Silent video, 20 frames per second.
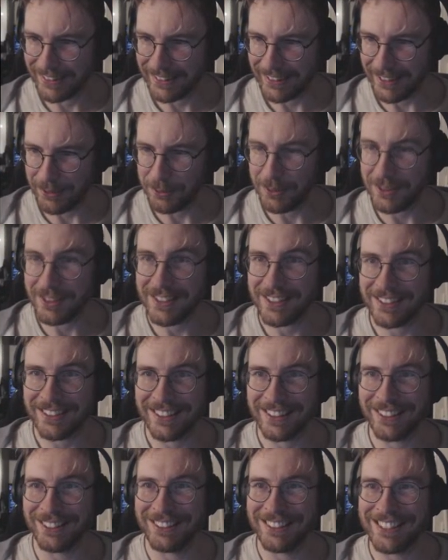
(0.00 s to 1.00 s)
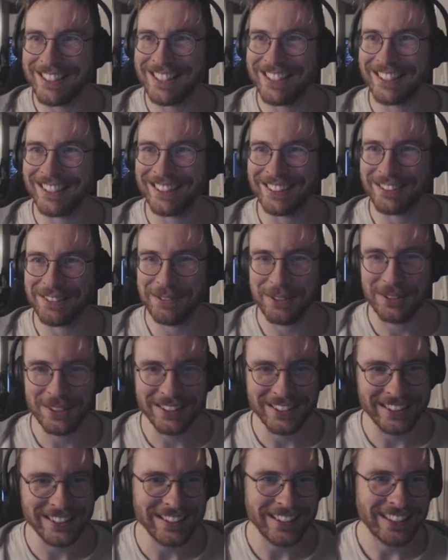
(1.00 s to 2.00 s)
And we didn't start, you didn't start the
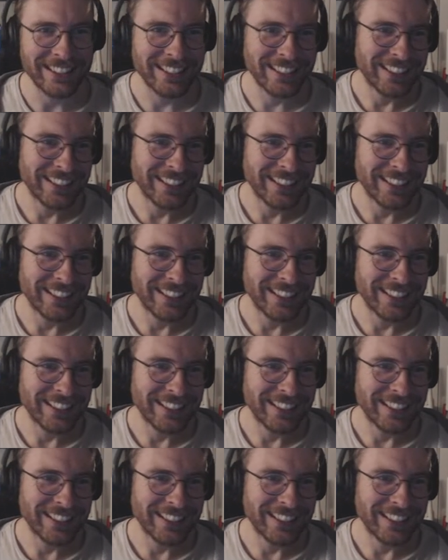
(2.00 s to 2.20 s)
mutiny.